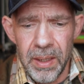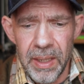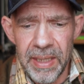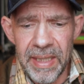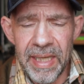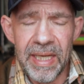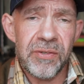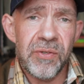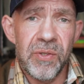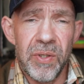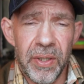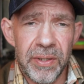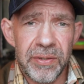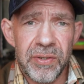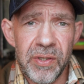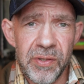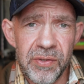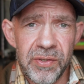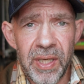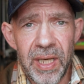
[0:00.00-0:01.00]
And that's not
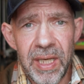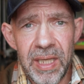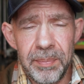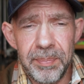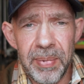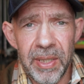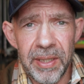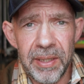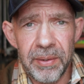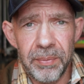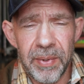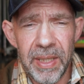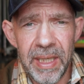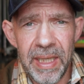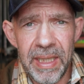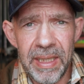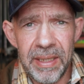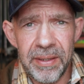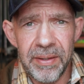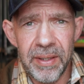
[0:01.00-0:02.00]
to say, by the
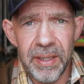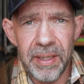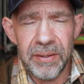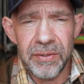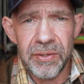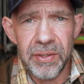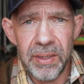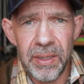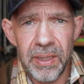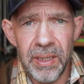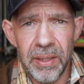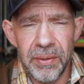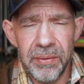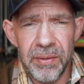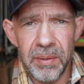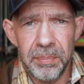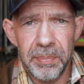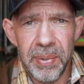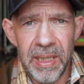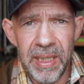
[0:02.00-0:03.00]
way, that, you know,
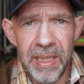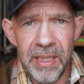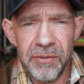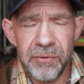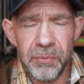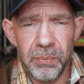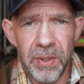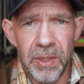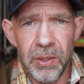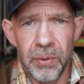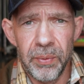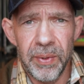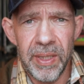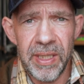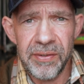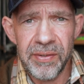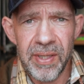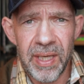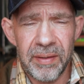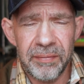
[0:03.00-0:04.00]
the police will
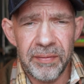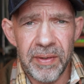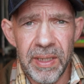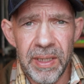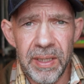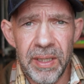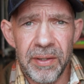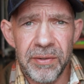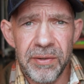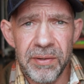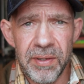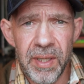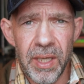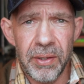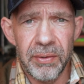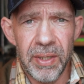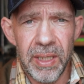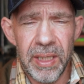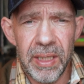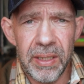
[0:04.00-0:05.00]
always have a
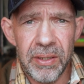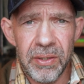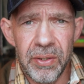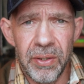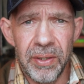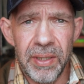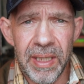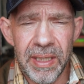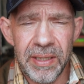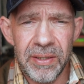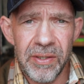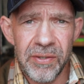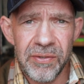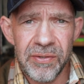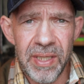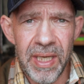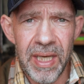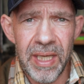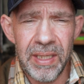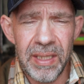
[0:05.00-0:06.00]
thorough and good
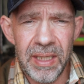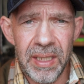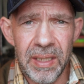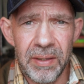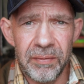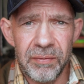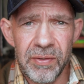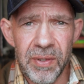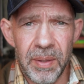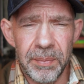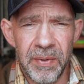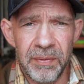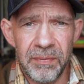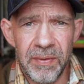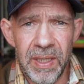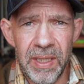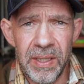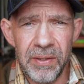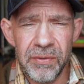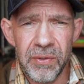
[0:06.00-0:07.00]
understanding of some of
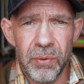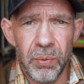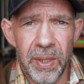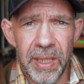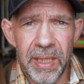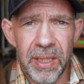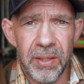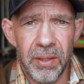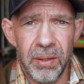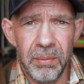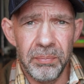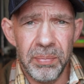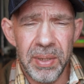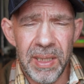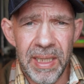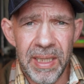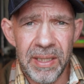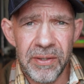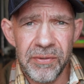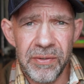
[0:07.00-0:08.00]
these quite
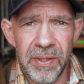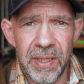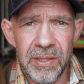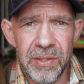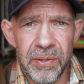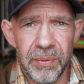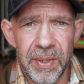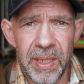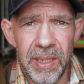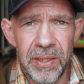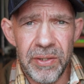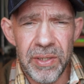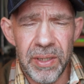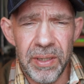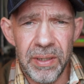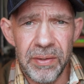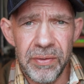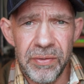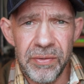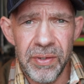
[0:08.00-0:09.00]
complex
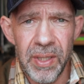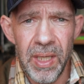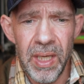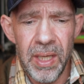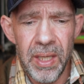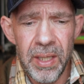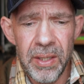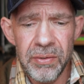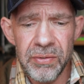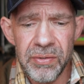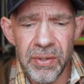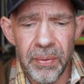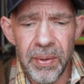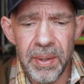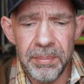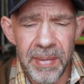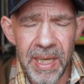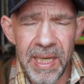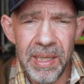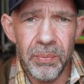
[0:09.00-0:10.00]
situations. So
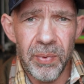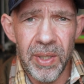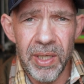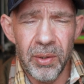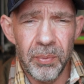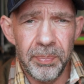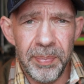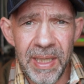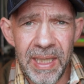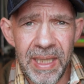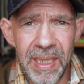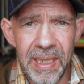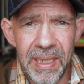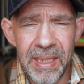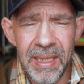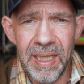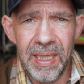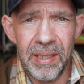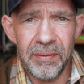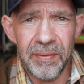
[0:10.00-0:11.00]
it may well
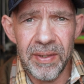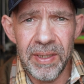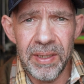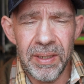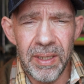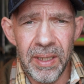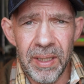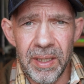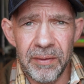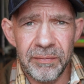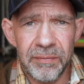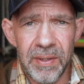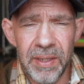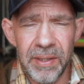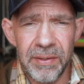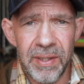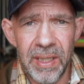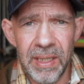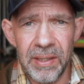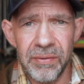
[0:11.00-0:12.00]
be, even after
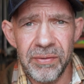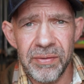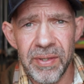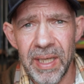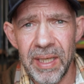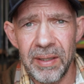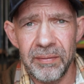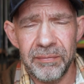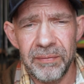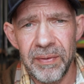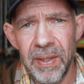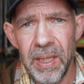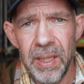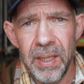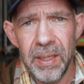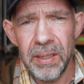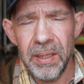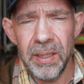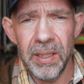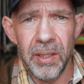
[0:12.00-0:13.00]
things have,
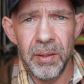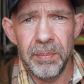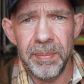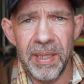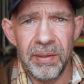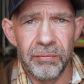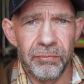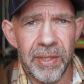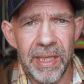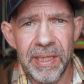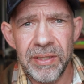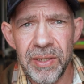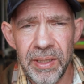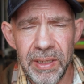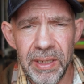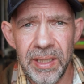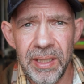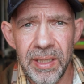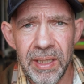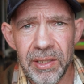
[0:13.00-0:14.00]
you know, been
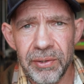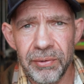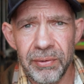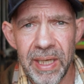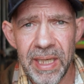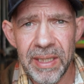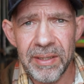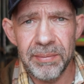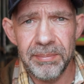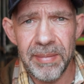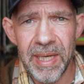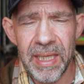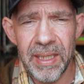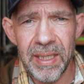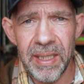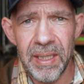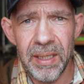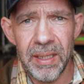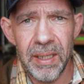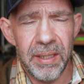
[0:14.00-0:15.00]
written in the correct
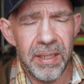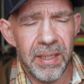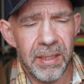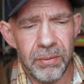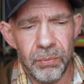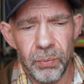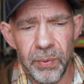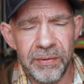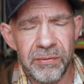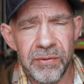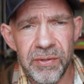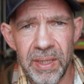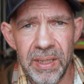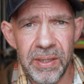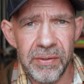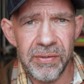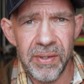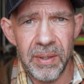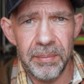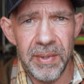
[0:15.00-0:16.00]
manner, we've
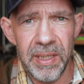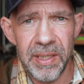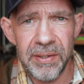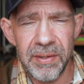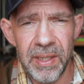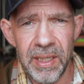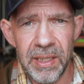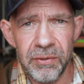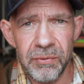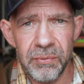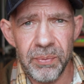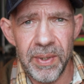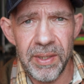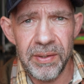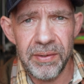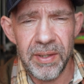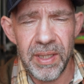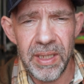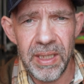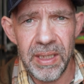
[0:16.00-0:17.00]
seen similar things
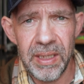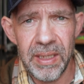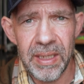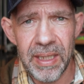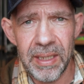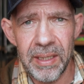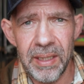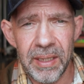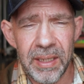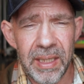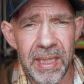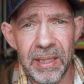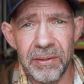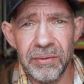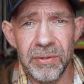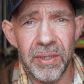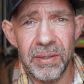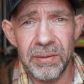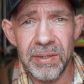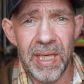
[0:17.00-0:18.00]
with the
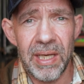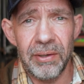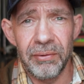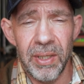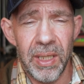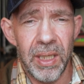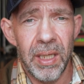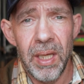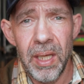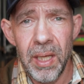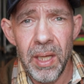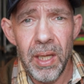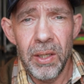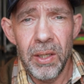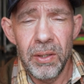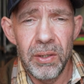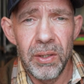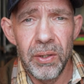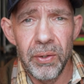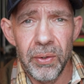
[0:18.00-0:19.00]
counter-terror
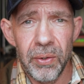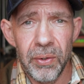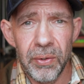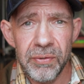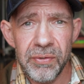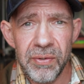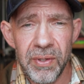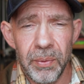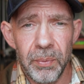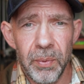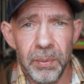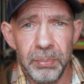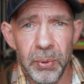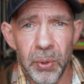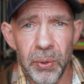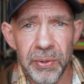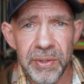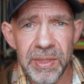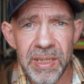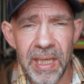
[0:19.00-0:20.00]
laws that were
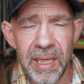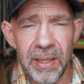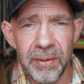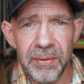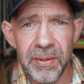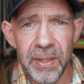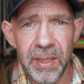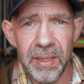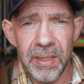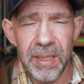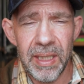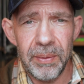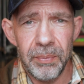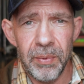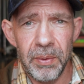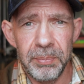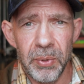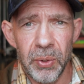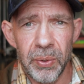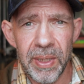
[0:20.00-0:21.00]
bought out, that they
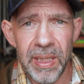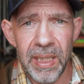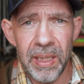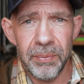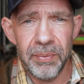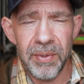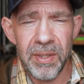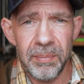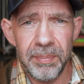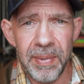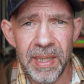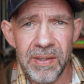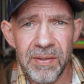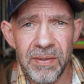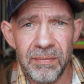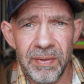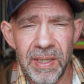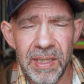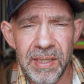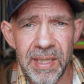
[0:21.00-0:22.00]
were bought out with the
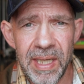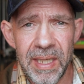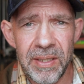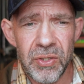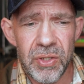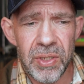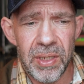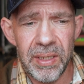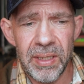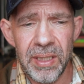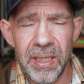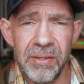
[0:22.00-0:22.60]
best of intention.